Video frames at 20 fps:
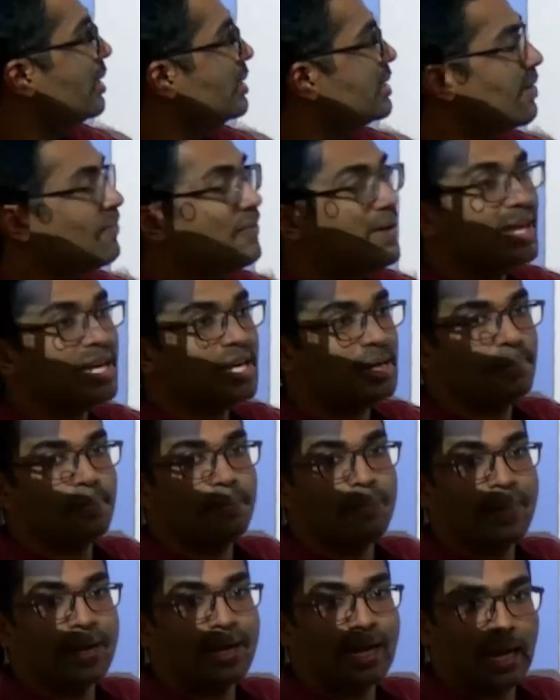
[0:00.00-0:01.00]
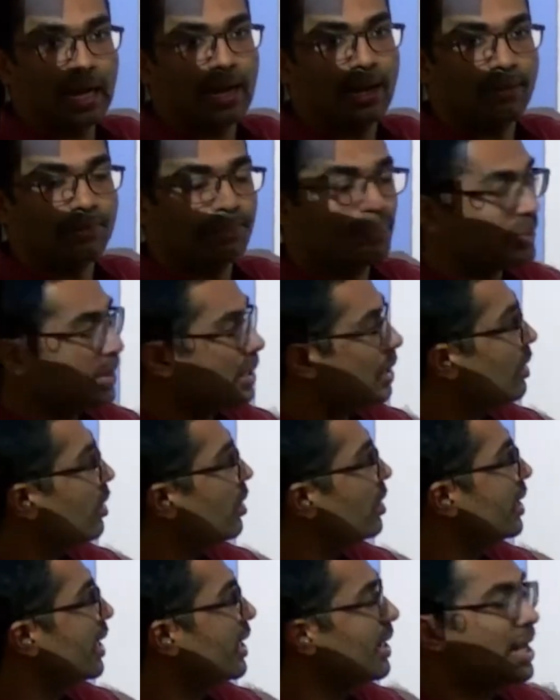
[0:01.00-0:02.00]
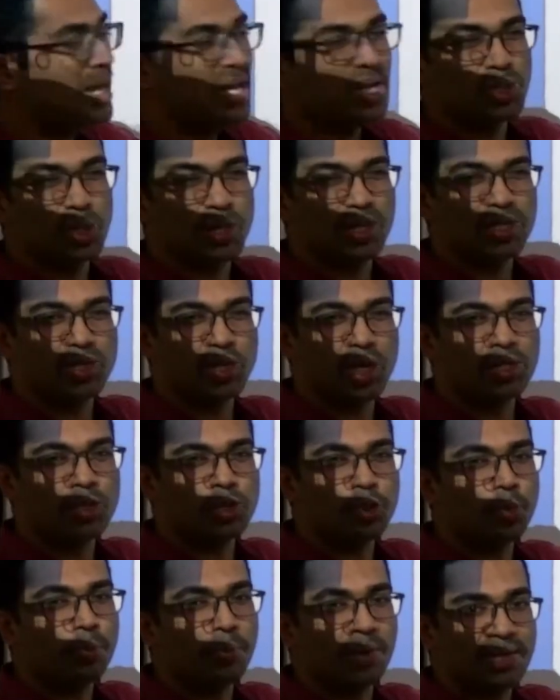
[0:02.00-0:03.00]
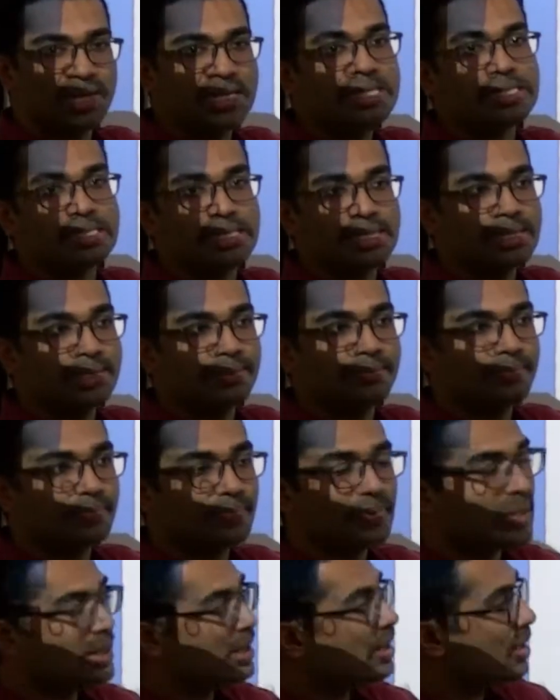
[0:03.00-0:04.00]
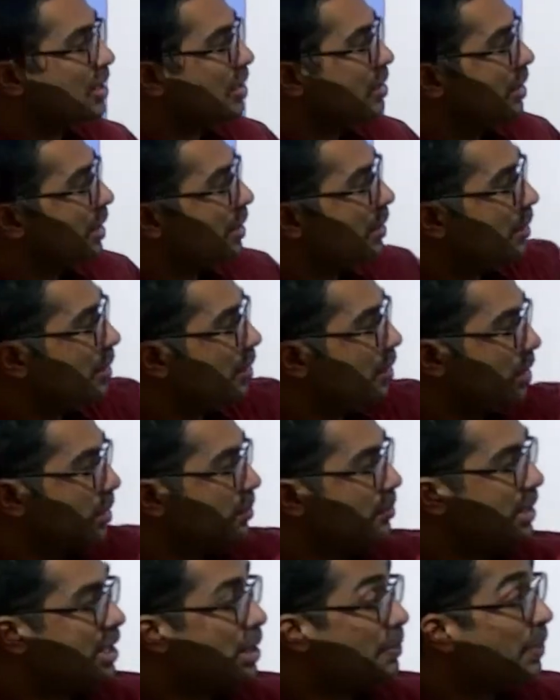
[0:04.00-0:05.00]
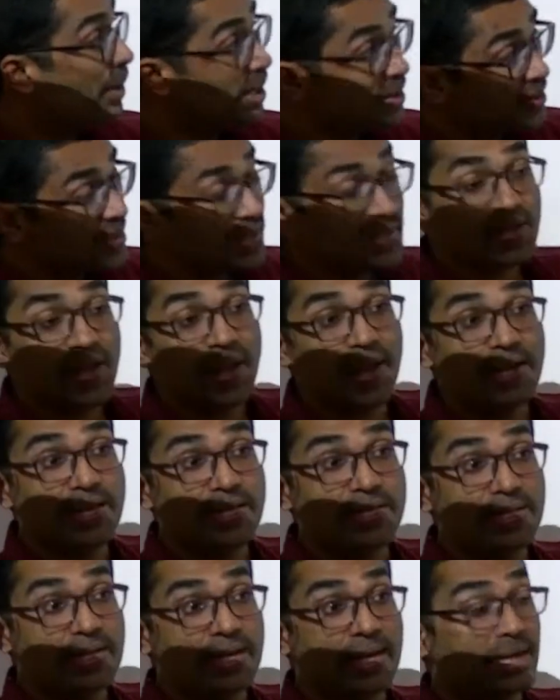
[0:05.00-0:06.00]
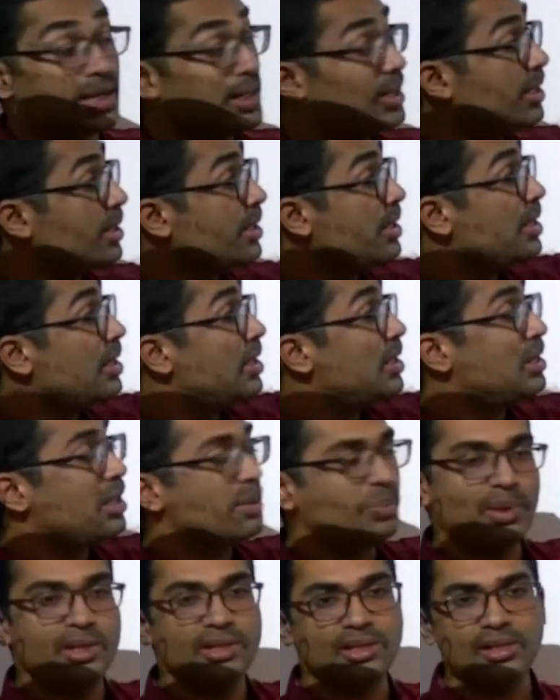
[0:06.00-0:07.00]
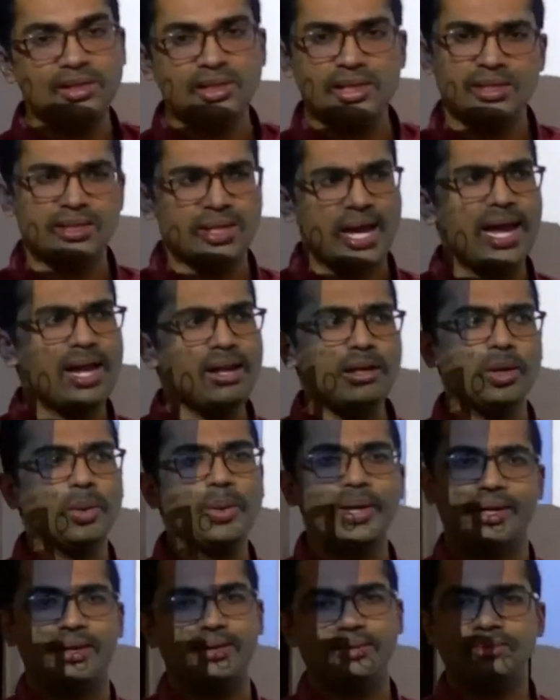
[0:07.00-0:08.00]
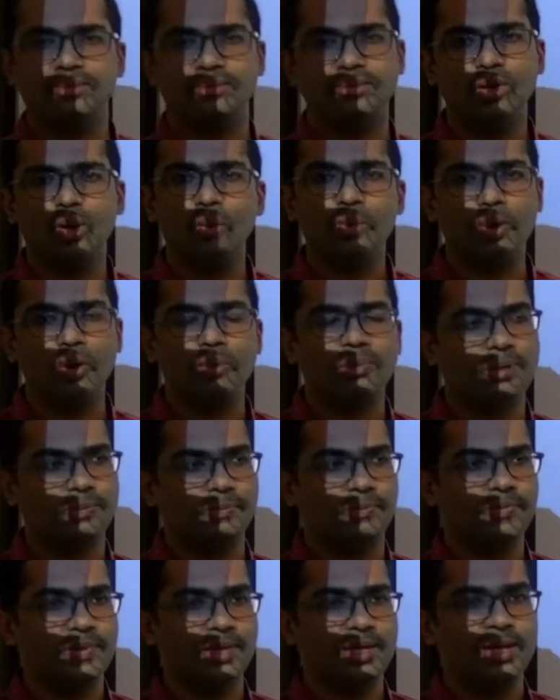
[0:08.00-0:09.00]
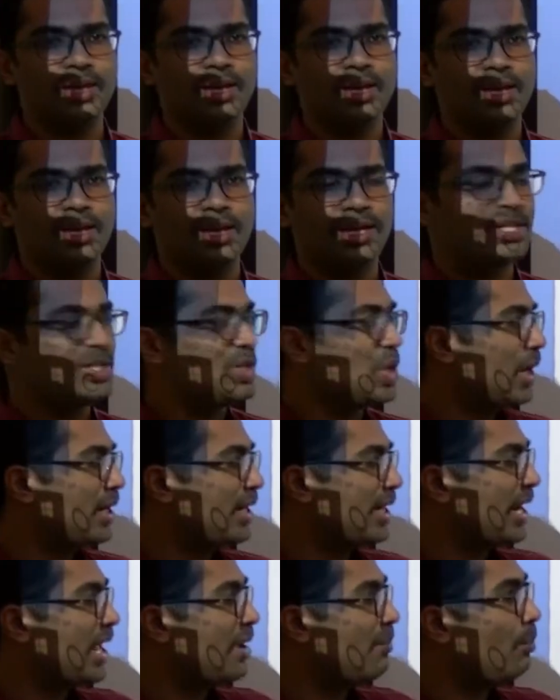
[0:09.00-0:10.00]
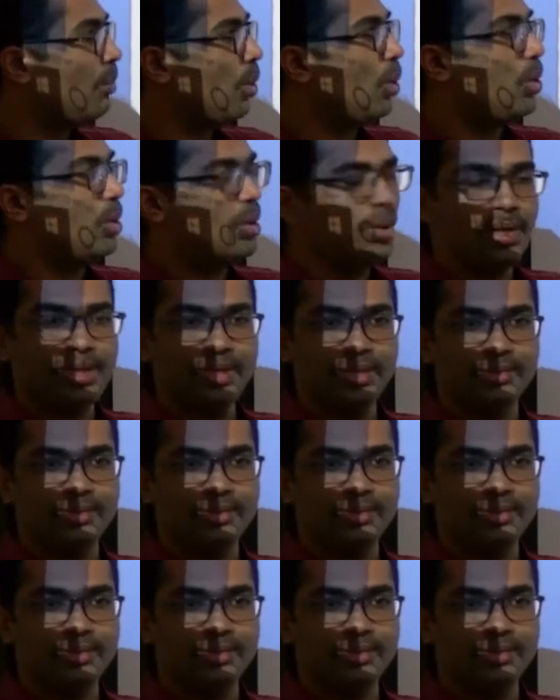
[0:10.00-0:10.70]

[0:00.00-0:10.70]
somewhere in middle, alright, so it is not super easy, but the person is highly skilled, the person says, I'll do it, no problem. It is not that I am bored,